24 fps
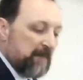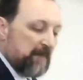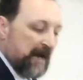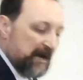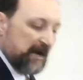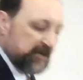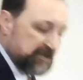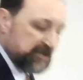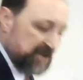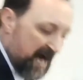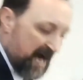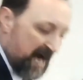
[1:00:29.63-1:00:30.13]

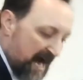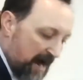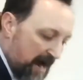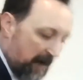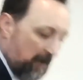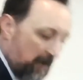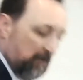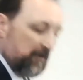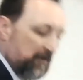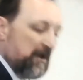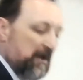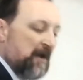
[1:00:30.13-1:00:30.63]

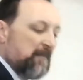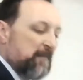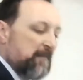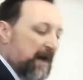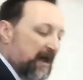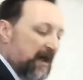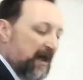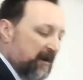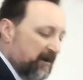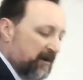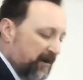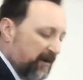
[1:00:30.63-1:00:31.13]
child, my
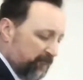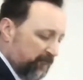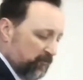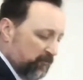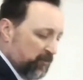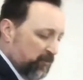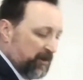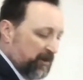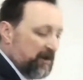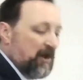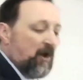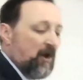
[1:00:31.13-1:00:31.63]
loved
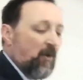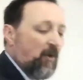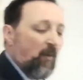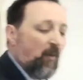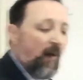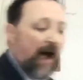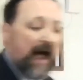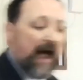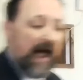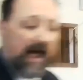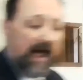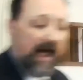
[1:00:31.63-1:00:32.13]
one,
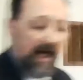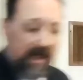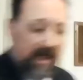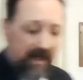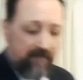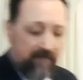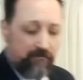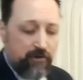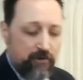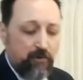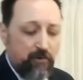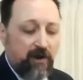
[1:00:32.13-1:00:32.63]
why
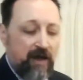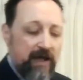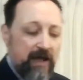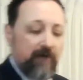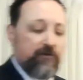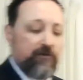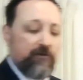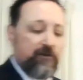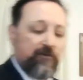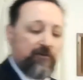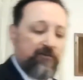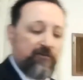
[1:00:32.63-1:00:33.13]
have you
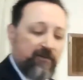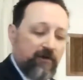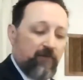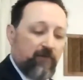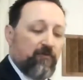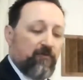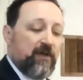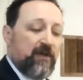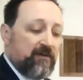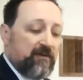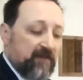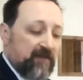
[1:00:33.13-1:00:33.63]
allowed
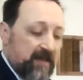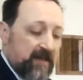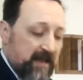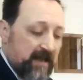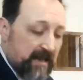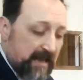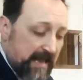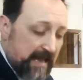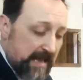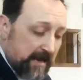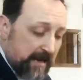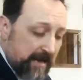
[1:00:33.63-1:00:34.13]
yourself to get
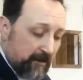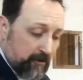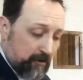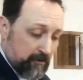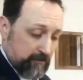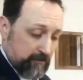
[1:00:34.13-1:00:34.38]
here?